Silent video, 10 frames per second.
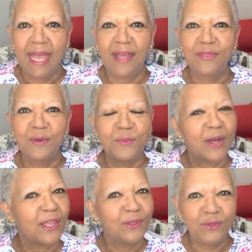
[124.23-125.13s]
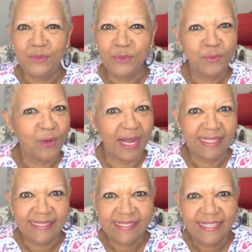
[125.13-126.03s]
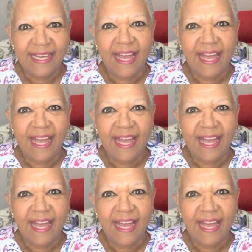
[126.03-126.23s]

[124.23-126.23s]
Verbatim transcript: and the way you want.